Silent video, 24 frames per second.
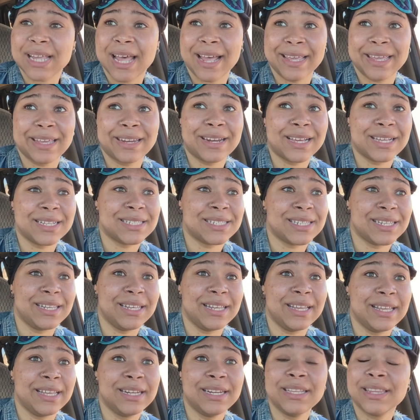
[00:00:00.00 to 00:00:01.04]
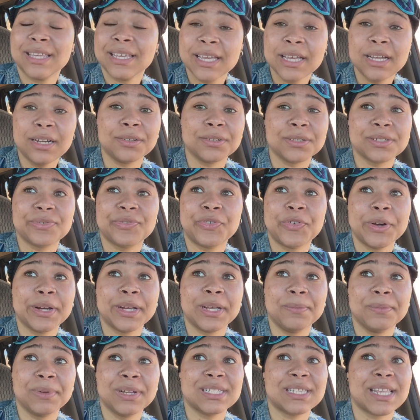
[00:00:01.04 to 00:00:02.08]
I cannot see anything else for
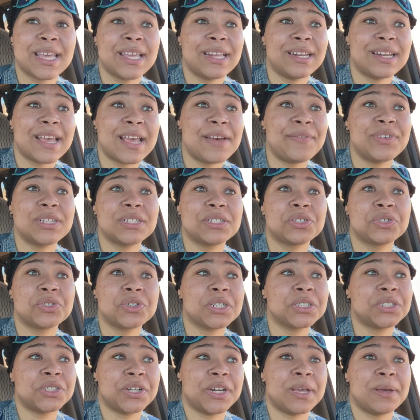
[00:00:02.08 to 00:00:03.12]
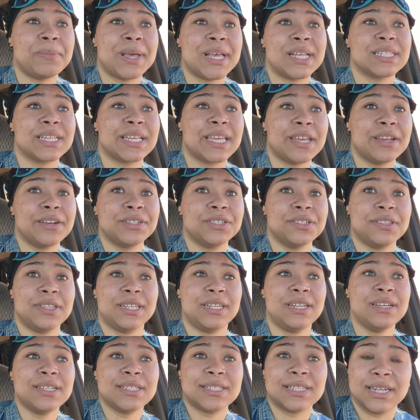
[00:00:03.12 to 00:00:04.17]
him because they haven't structured him as a character
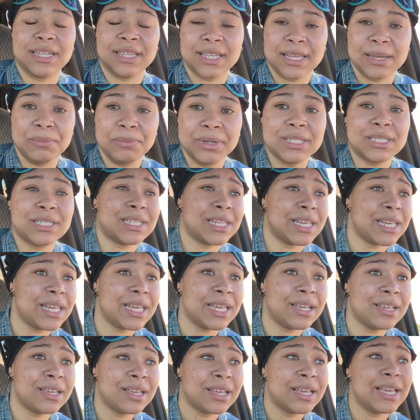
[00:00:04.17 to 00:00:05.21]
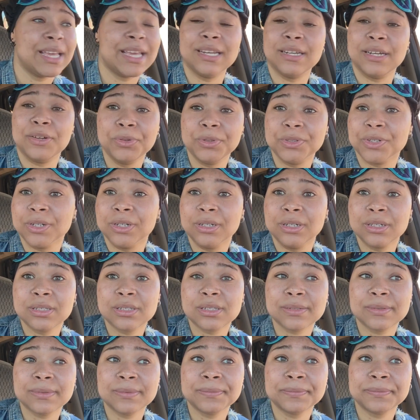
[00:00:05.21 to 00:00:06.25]
that does anything but sing and do
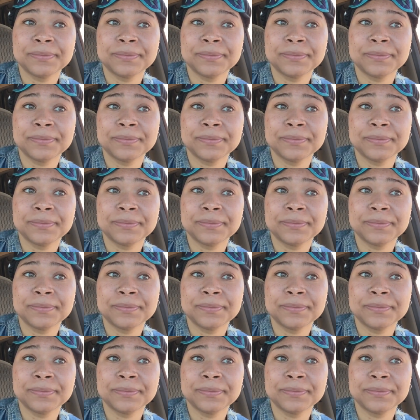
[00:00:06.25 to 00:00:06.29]
drugs.